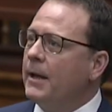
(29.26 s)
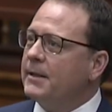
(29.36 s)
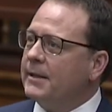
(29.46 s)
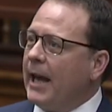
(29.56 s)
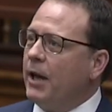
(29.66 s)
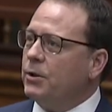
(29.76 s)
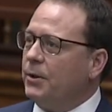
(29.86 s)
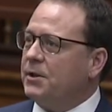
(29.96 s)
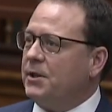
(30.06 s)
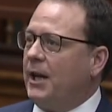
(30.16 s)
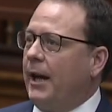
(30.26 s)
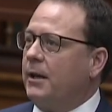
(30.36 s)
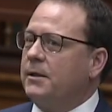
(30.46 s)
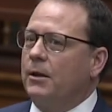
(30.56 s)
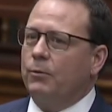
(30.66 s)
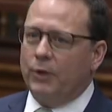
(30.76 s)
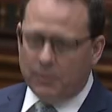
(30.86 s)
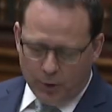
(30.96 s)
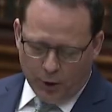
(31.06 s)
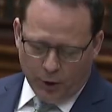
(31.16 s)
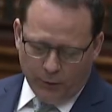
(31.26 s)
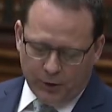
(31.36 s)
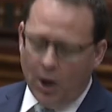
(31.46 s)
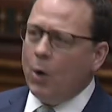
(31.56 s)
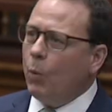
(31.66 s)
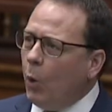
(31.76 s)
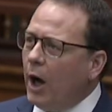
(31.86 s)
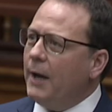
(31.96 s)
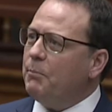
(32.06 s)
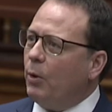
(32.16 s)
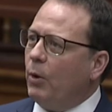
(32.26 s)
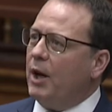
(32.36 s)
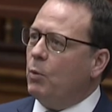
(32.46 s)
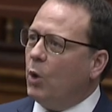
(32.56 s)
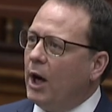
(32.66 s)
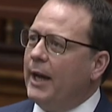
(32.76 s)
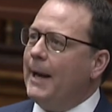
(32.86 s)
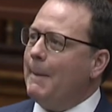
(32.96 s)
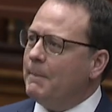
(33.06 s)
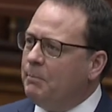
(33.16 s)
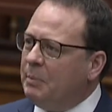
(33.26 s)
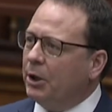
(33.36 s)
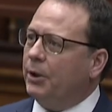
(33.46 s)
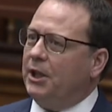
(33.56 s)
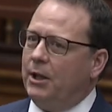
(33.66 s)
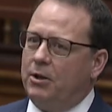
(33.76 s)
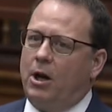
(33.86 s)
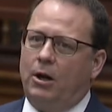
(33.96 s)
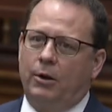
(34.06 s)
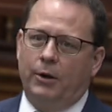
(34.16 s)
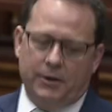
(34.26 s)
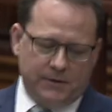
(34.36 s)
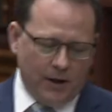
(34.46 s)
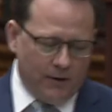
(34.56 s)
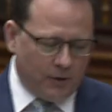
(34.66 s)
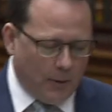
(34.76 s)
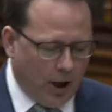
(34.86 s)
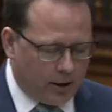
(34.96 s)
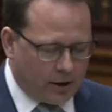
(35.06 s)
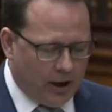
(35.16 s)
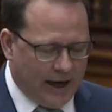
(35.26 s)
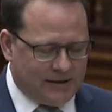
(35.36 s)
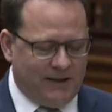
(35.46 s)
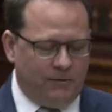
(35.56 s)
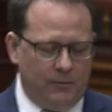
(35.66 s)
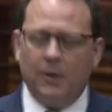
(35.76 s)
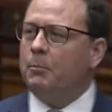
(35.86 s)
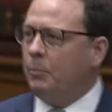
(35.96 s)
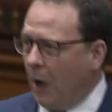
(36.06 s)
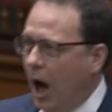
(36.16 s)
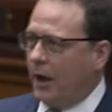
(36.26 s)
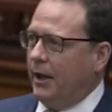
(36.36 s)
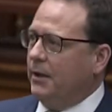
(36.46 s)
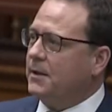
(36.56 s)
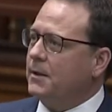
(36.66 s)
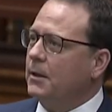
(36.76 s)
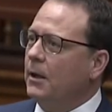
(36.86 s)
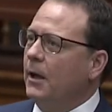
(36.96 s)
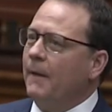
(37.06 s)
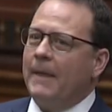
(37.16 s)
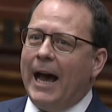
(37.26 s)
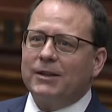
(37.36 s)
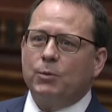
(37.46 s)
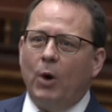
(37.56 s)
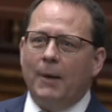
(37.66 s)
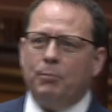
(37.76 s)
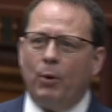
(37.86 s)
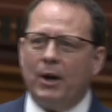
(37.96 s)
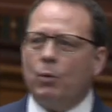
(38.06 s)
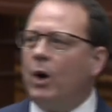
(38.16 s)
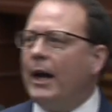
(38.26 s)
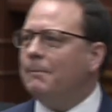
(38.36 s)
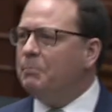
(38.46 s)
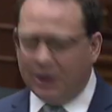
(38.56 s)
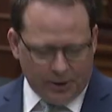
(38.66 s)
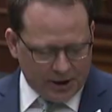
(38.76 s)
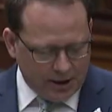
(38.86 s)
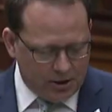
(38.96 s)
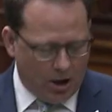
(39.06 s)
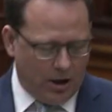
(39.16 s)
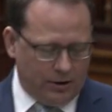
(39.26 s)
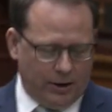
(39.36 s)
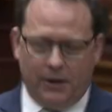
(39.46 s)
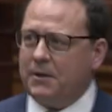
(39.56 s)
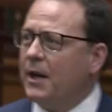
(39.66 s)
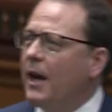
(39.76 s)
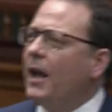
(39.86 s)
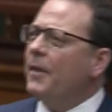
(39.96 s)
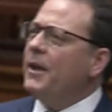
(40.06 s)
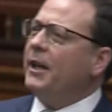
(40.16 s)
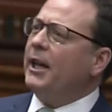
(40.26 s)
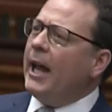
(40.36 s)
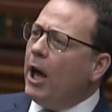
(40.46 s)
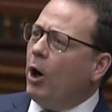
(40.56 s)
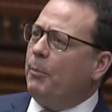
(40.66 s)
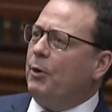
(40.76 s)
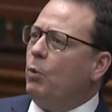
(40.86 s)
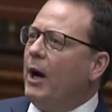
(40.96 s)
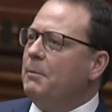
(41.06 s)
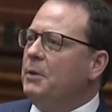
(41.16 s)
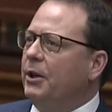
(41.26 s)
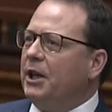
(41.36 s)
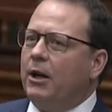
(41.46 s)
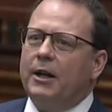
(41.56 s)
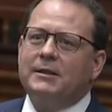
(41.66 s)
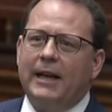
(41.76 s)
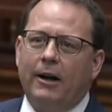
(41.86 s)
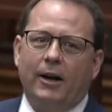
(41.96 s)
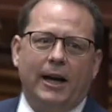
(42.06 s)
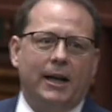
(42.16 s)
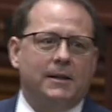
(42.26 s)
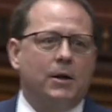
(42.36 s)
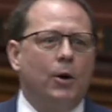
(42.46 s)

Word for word: Schedule 6 removes $1.1 billion from our collective pockets. That's $1.1 billion that could help the 1 million Ontarians